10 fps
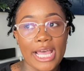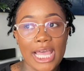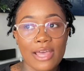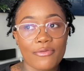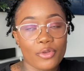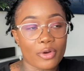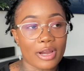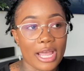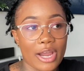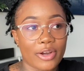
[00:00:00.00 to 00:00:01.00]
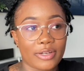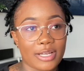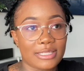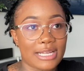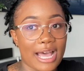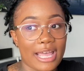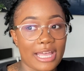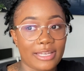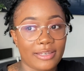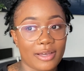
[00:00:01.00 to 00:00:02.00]
if your hair does not
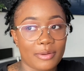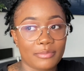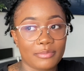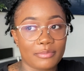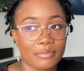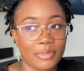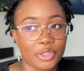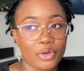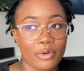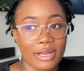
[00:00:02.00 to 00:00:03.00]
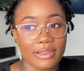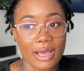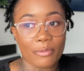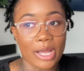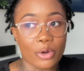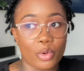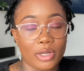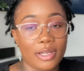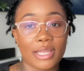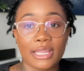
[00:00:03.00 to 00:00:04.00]
end up maturing that way or
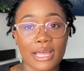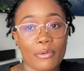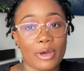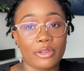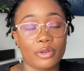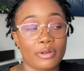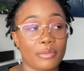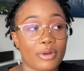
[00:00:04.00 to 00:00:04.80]
looking that way during the